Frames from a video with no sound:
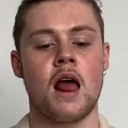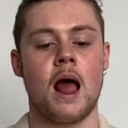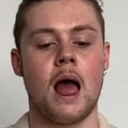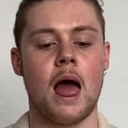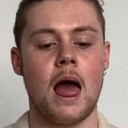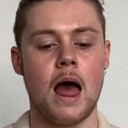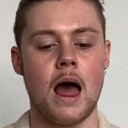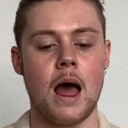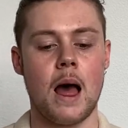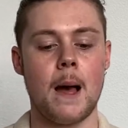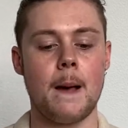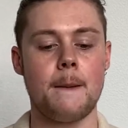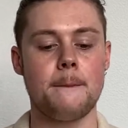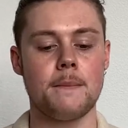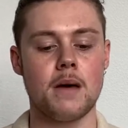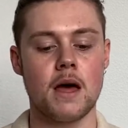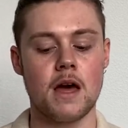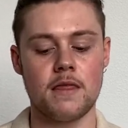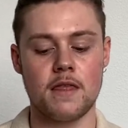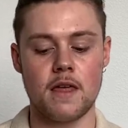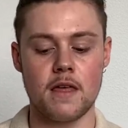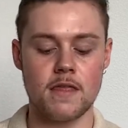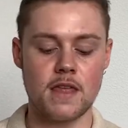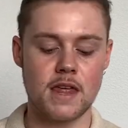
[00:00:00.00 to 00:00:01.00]

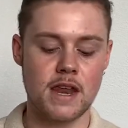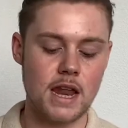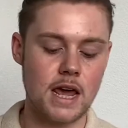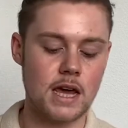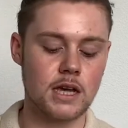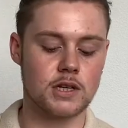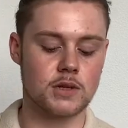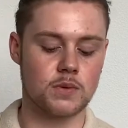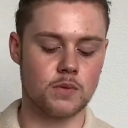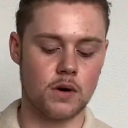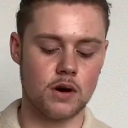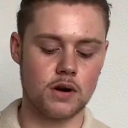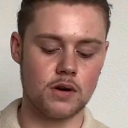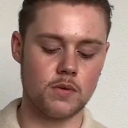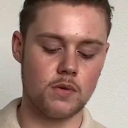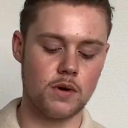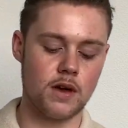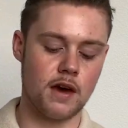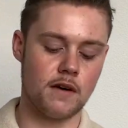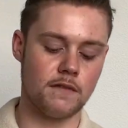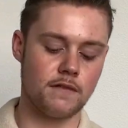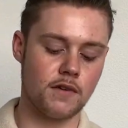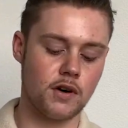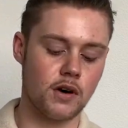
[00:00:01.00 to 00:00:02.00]
Then the next one, we
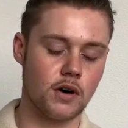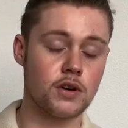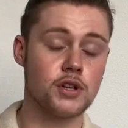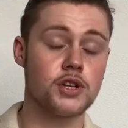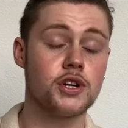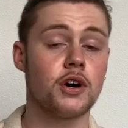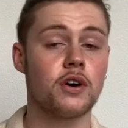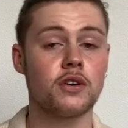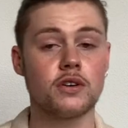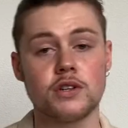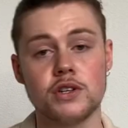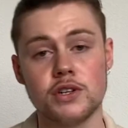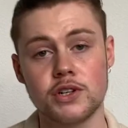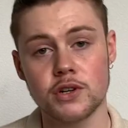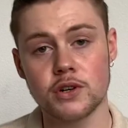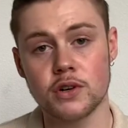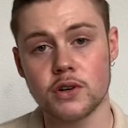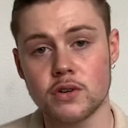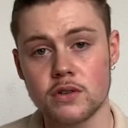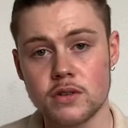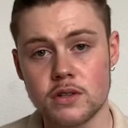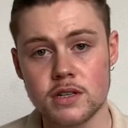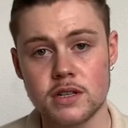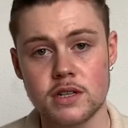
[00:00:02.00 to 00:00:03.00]
have got Jordan
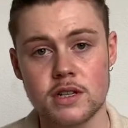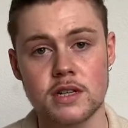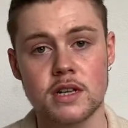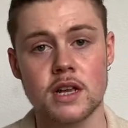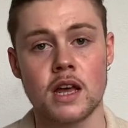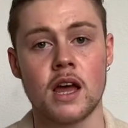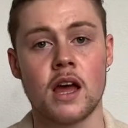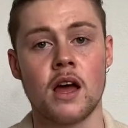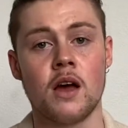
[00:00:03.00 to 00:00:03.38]
Jones,